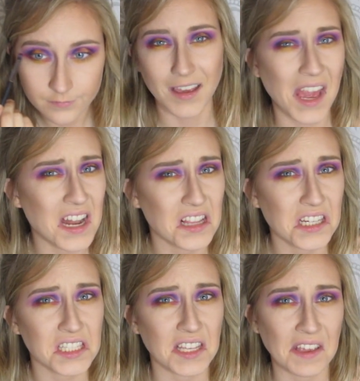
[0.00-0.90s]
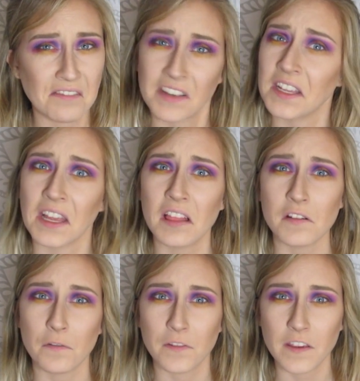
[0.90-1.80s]
Kind of looks like I've got
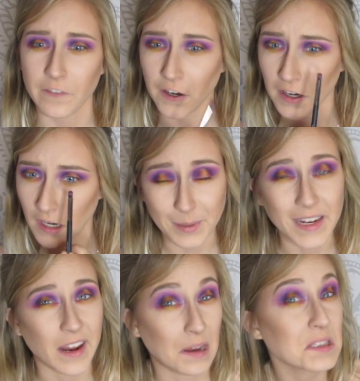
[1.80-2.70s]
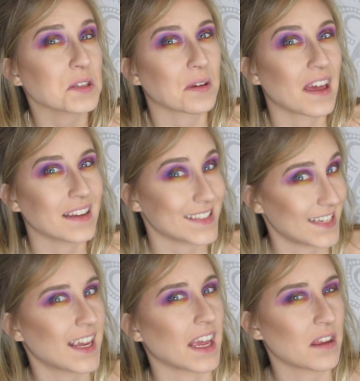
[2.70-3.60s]
yellow fever, but I also kind of
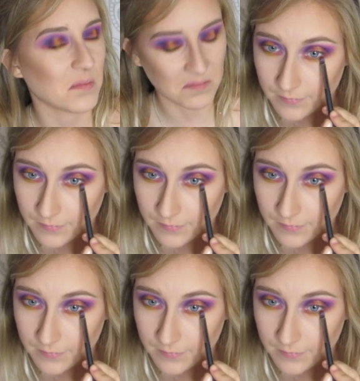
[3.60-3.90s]
dig it.